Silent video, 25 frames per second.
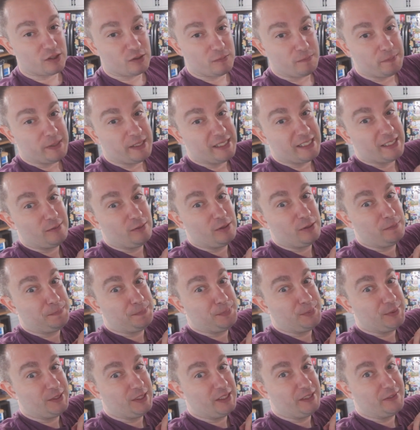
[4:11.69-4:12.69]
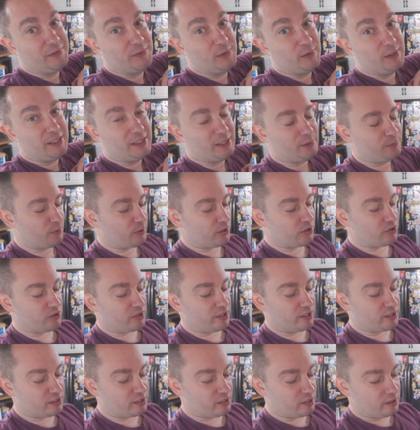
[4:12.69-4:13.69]
to impossible to pull off while it's
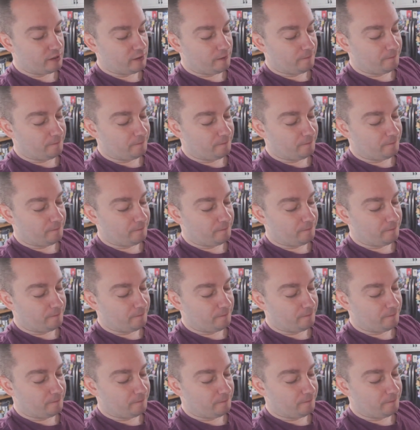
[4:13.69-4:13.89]
pressurized.